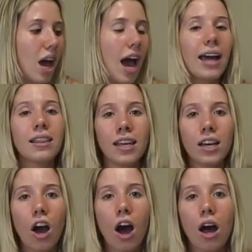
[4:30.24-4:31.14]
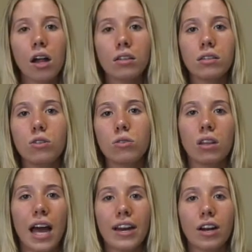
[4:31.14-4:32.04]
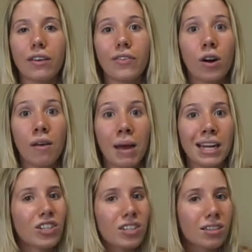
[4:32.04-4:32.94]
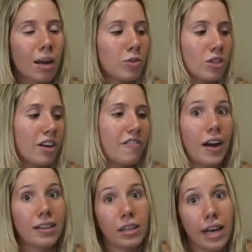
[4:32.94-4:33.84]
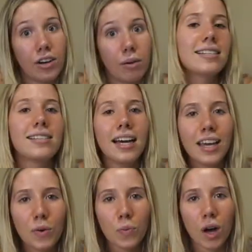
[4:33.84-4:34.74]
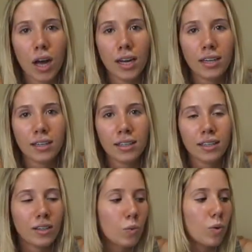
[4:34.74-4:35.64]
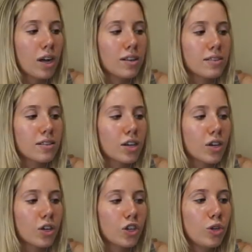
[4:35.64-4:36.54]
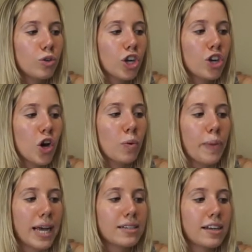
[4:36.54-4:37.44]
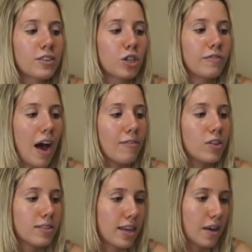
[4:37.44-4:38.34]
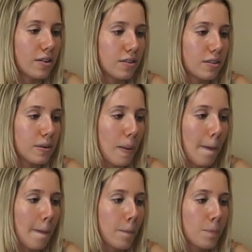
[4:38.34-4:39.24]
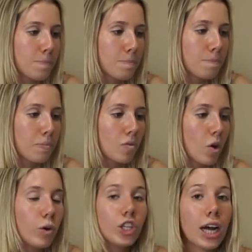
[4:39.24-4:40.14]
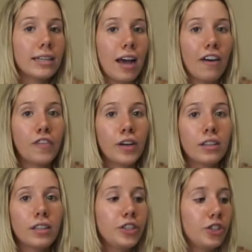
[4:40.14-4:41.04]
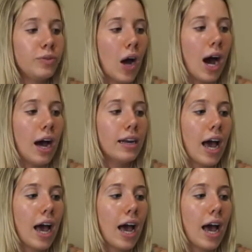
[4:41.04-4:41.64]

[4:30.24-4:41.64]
I think I'll use a lighter. If I don't have matches, I'm just gonna find the lighter. The second one was, you should know basic survival skills, which I definitely do not.